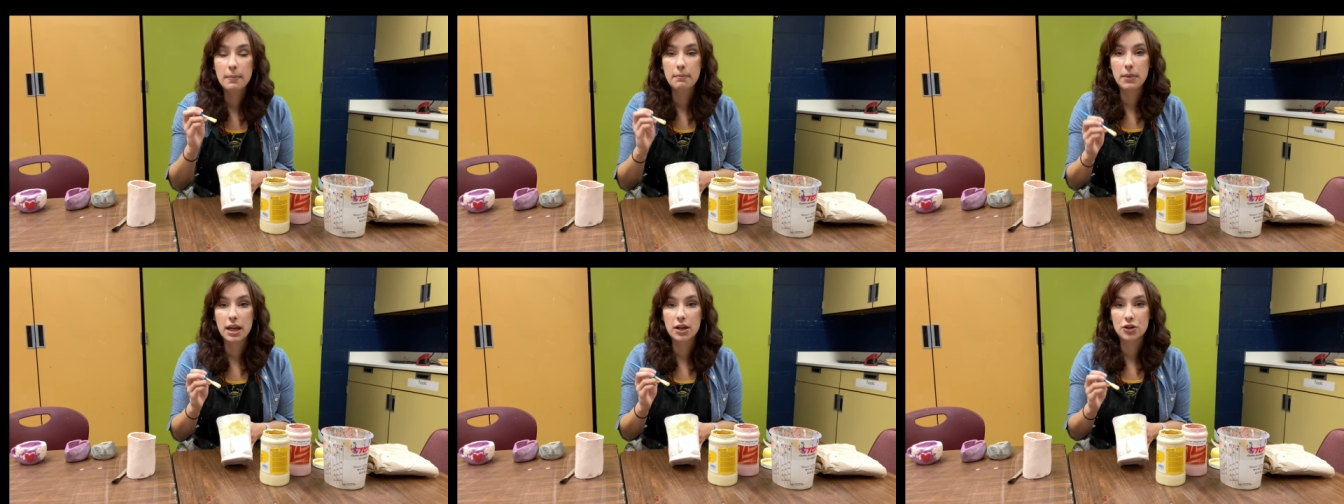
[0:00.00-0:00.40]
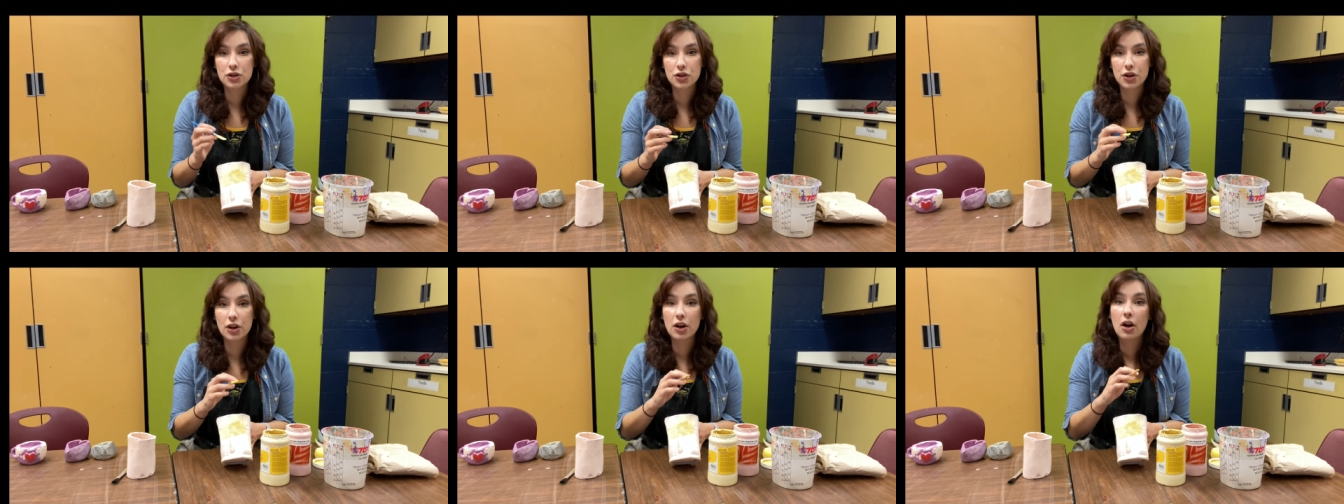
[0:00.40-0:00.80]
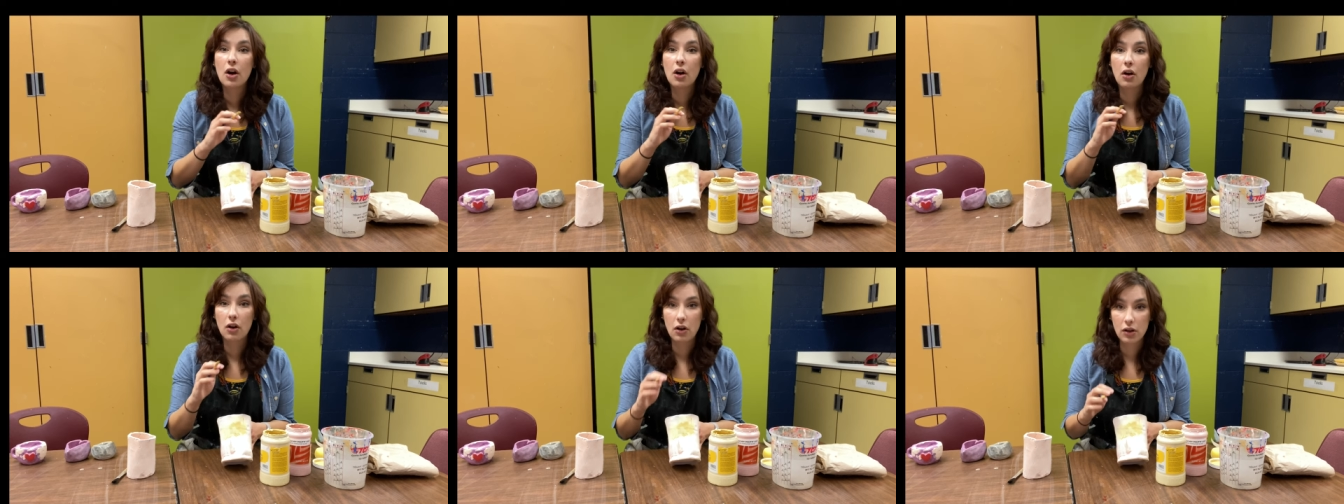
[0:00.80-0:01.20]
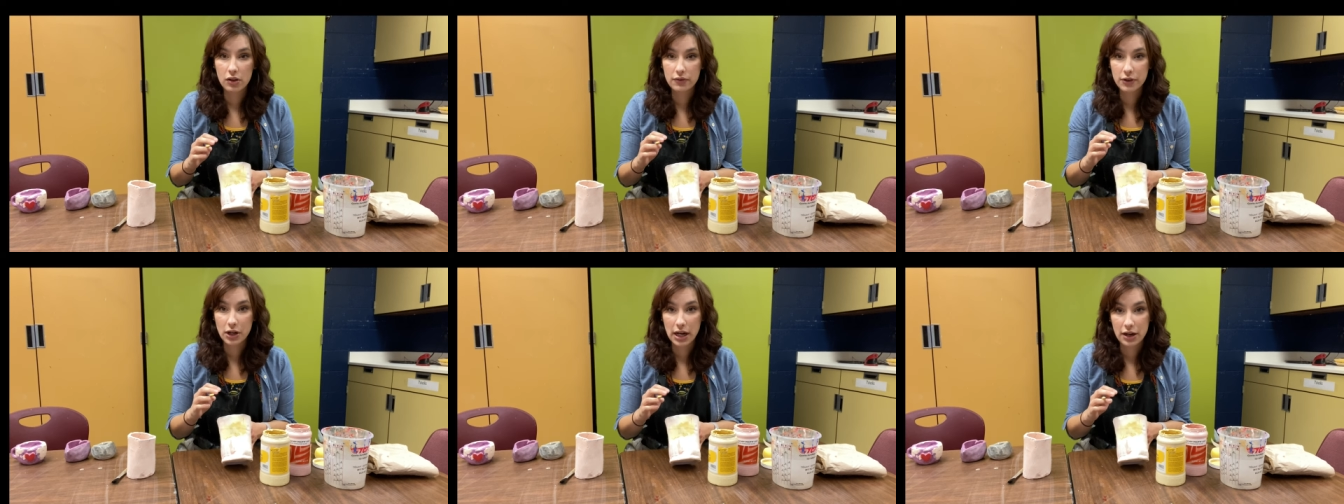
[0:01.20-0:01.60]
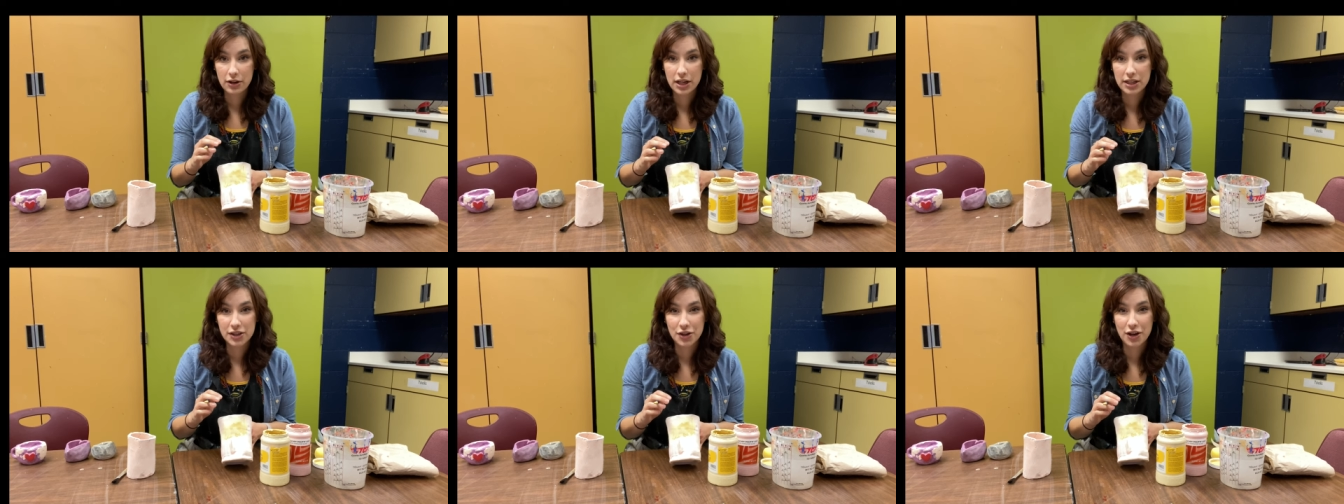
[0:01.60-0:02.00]
make sure all of your
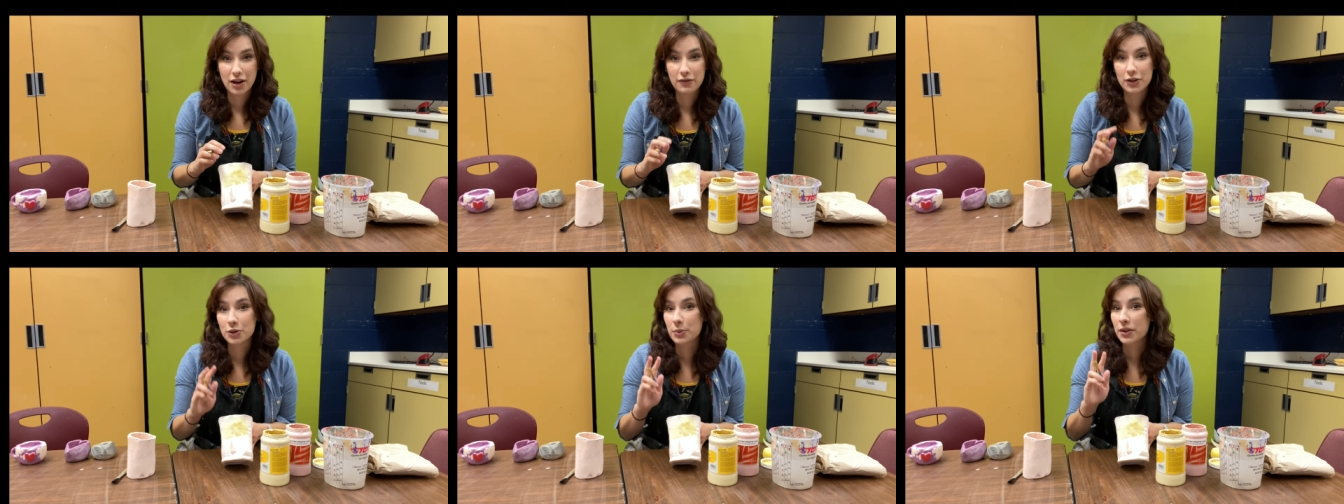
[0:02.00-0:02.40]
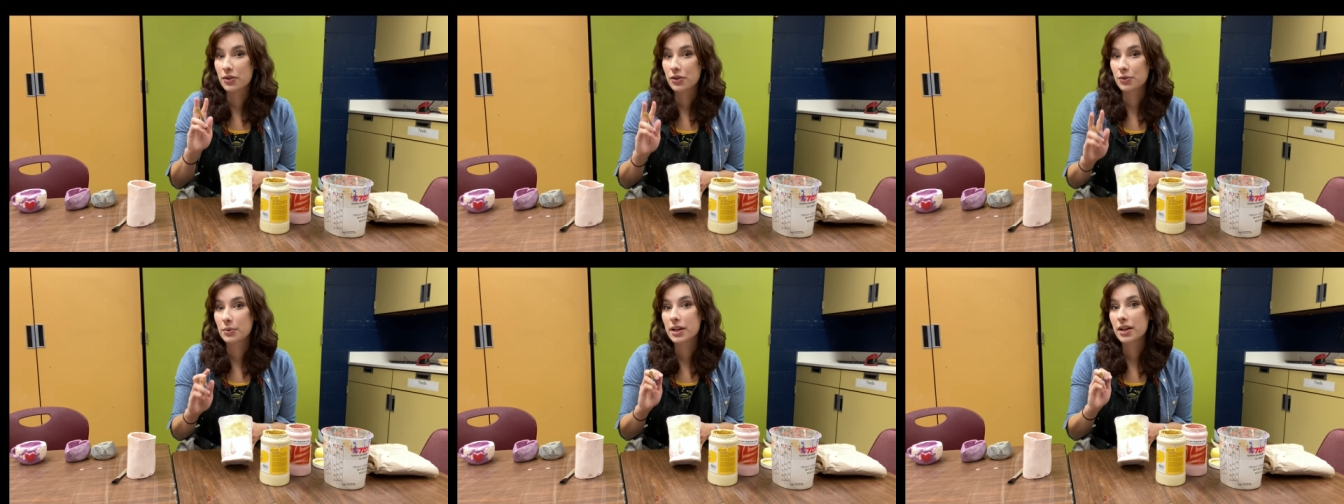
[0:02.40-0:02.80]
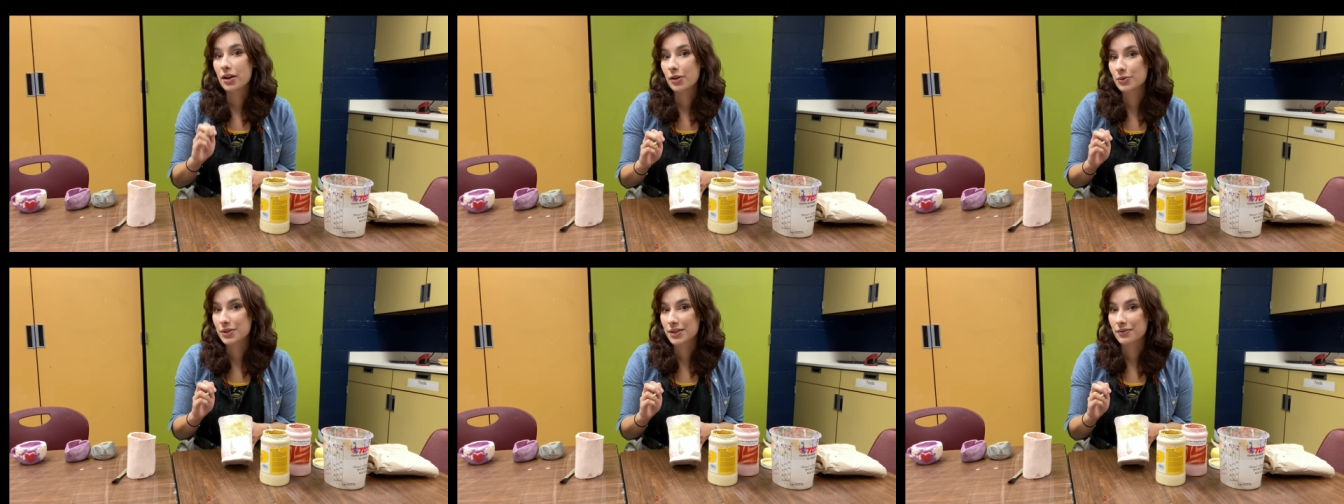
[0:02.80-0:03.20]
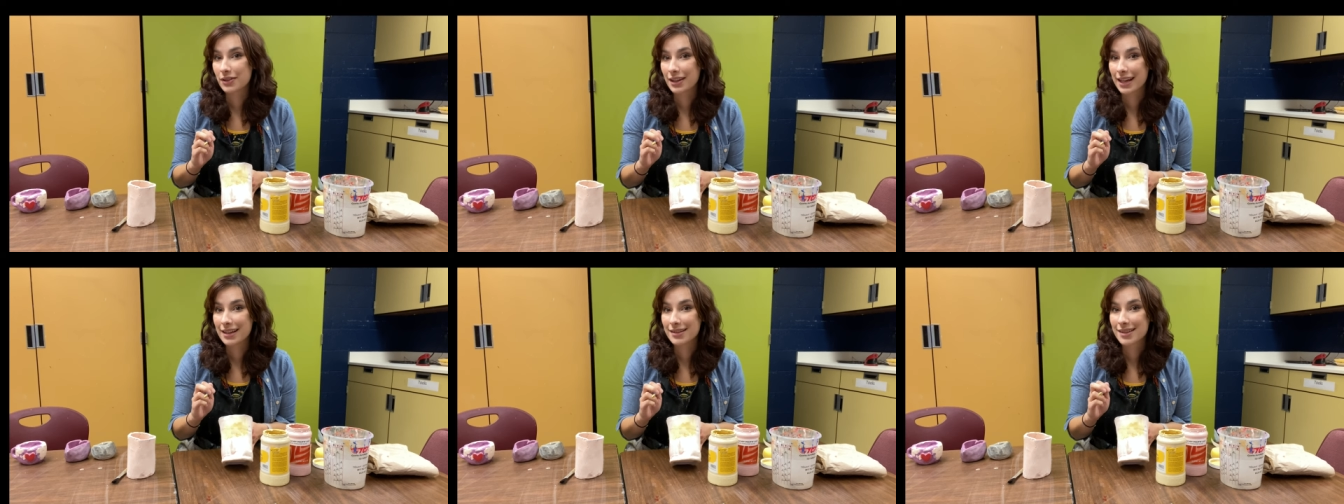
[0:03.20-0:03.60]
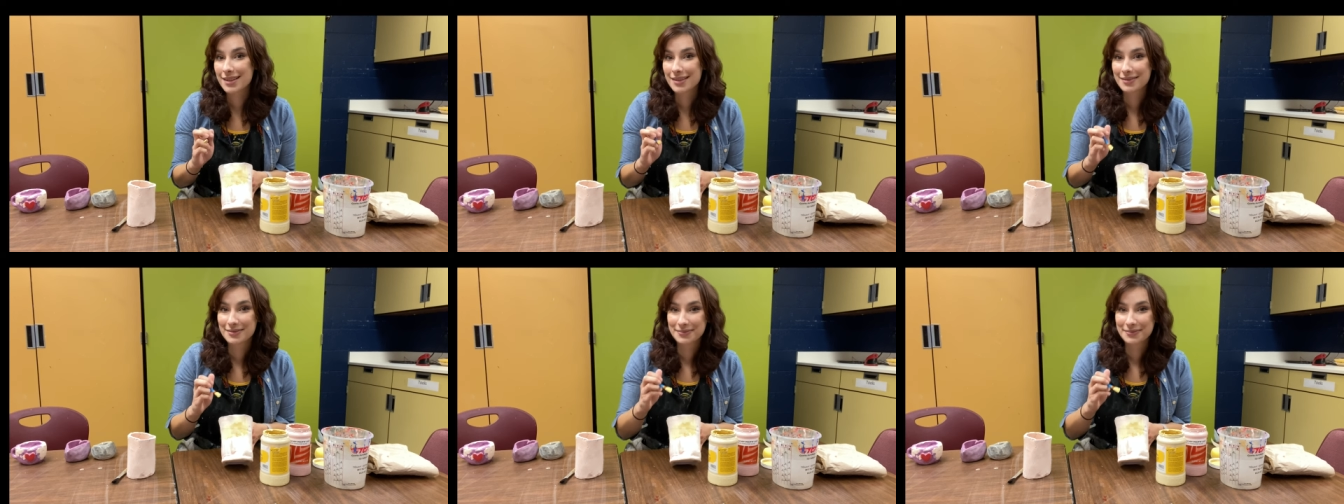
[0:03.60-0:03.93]
areas are covered with three coats of glaze.